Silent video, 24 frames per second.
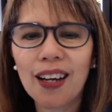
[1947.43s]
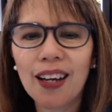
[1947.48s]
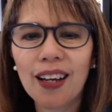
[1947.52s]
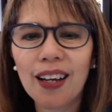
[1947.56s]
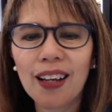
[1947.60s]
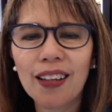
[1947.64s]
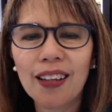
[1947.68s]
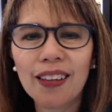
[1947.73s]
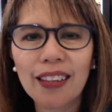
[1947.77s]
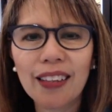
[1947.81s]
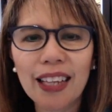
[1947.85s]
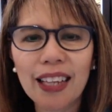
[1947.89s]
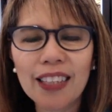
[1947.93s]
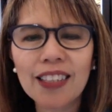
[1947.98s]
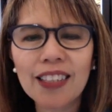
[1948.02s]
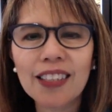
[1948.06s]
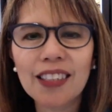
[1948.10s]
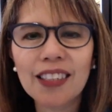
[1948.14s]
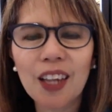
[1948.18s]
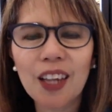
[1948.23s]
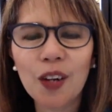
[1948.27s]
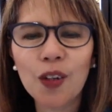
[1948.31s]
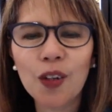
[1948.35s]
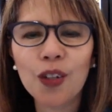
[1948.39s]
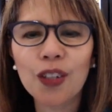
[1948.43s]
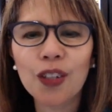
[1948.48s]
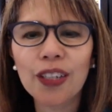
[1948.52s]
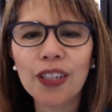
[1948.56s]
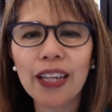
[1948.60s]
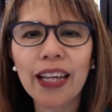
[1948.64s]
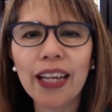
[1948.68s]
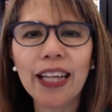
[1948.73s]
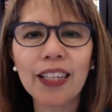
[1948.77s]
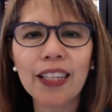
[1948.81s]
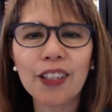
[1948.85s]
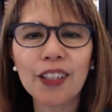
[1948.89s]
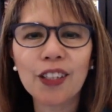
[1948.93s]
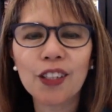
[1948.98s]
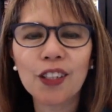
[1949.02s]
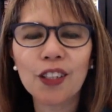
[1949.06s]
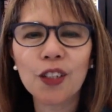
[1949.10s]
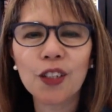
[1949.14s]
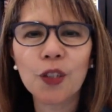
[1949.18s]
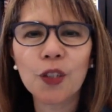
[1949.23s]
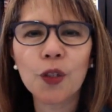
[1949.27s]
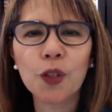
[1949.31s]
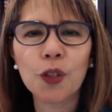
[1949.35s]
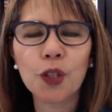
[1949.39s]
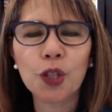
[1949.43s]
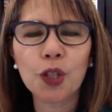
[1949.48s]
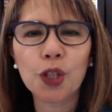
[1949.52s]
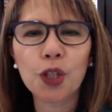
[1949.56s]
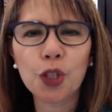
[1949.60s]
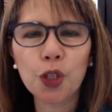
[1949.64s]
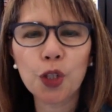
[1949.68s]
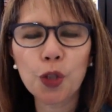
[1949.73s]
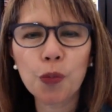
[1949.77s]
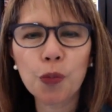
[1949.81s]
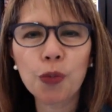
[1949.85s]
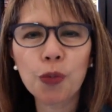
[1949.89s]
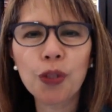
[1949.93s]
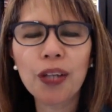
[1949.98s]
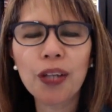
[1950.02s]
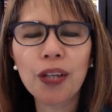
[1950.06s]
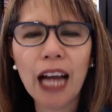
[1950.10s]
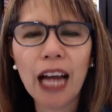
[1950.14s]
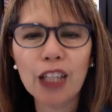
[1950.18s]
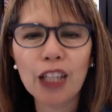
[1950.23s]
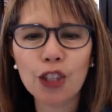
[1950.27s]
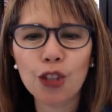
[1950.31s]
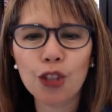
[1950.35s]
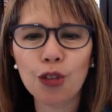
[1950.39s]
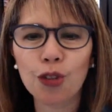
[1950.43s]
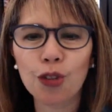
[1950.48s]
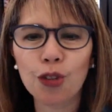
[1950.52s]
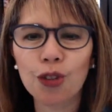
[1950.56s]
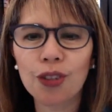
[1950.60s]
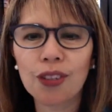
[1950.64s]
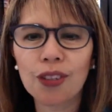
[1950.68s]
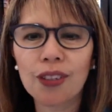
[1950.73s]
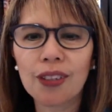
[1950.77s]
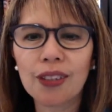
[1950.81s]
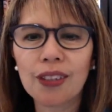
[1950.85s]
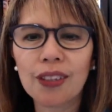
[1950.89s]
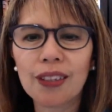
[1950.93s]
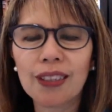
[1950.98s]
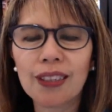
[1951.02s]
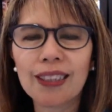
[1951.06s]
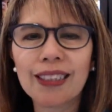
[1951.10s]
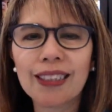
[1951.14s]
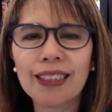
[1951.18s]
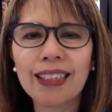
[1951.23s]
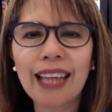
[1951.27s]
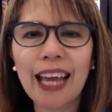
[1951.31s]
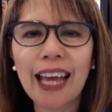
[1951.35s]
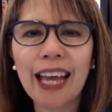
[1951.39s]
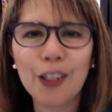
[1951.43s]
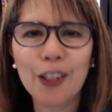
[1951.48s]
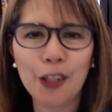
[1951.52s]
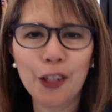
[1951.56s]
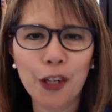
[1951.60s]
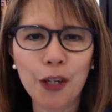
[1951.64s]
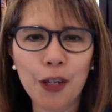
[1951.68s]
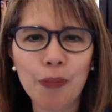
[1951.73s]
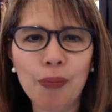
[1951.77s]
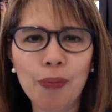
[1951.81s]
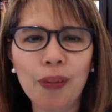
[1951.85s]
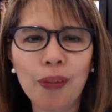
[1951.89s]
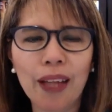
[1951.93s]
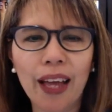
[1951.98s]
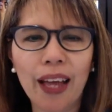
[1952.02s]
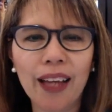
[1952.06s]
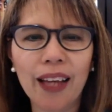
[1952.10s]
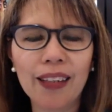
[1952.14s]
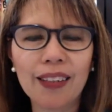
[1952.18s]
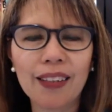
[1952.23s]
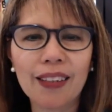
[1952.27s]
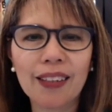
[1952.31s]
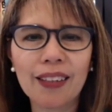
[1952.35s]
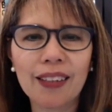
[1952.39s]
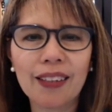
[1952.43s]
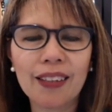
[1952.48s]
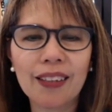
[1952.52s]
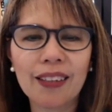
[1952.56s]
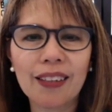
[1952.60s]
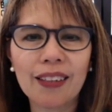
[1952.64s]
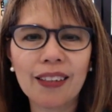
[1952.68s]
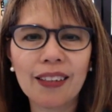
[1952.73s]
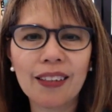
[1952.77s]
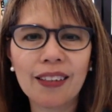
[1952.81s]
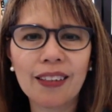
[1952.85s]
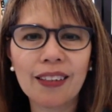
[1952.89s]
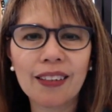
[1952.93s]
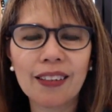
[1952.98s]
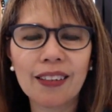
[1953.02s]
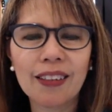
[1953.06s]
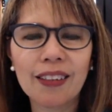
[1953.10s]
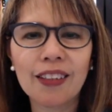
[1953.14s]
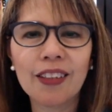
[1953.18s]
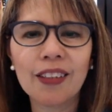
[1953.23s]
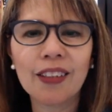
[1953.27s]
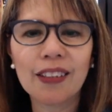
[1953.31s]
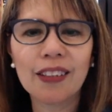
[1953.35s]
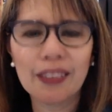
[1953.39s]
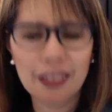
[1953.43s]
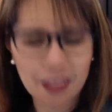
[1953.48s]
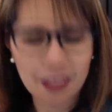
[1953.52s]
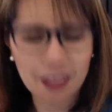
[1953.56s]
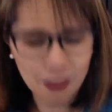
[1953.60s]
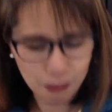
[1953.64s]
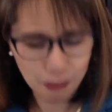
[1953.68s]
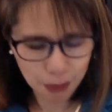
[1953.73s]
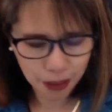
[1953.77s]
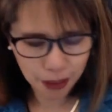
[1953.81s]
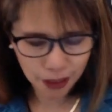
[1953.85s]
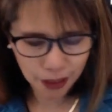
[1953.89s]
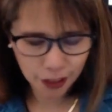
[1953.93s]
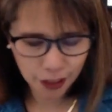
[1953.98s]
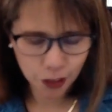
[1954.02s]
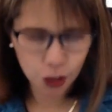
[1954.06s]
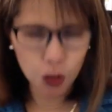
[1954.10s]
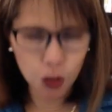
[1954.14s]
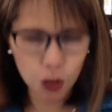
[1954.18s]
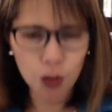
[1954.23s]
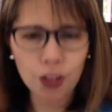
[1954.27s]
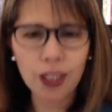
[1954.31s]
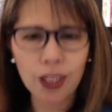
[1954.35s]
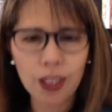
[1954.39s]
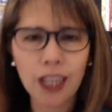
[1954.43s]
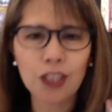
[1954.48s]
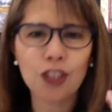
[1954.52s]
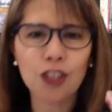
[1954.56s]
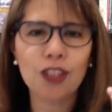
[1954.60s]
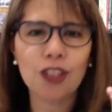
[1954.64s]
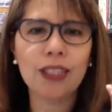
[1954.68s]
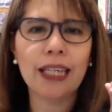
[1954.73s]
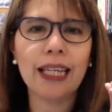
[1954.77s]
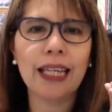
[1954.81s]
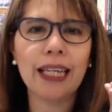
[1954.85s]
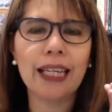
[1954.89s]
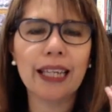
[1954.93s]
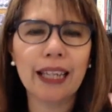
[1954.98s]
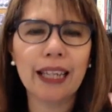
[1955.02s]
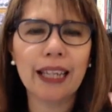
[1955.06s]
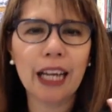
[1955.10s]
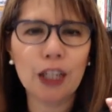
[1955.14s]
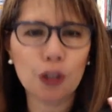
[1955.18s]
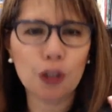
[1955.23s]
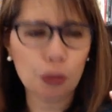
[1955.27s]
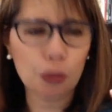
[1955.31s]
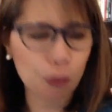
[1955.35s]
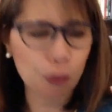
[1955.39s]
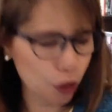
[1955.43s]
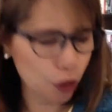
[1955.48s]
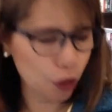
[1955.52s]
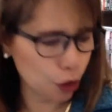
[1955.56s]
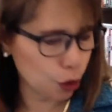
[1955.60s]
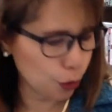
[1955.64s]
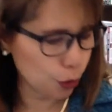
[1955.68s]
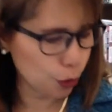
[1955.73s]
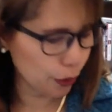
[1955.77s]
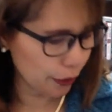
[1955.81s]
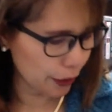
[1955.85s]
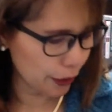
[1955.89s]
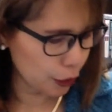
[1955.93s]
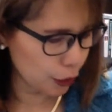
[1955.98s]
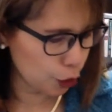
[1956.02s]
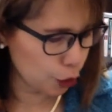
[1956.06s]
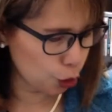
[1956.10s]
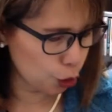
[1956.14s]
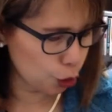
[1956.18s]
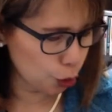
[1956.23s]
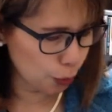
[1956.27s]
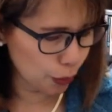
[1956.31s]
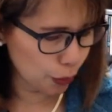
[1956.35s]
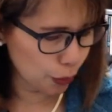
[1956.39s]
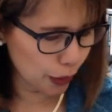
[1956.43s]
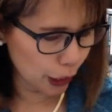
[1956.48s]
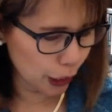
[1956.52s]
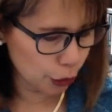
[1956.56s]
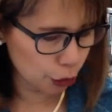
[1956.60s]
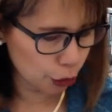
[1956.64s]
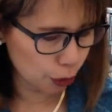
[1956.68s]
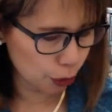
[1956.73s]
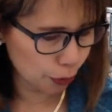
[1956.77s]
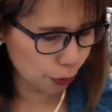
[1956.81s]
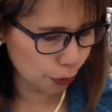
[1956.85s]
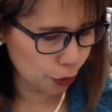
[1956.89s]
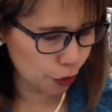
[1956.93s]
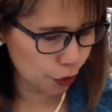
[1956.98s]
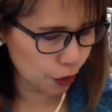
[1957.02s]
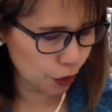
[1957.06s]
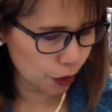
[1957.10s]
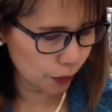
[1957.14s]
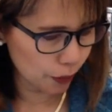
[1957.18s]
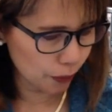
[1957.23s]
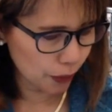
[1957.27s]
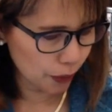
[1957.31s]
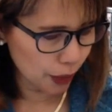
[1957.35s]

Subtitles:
Let's now create your supernatural 10-year plan, because you're not just a natural person, you are a supernatural person.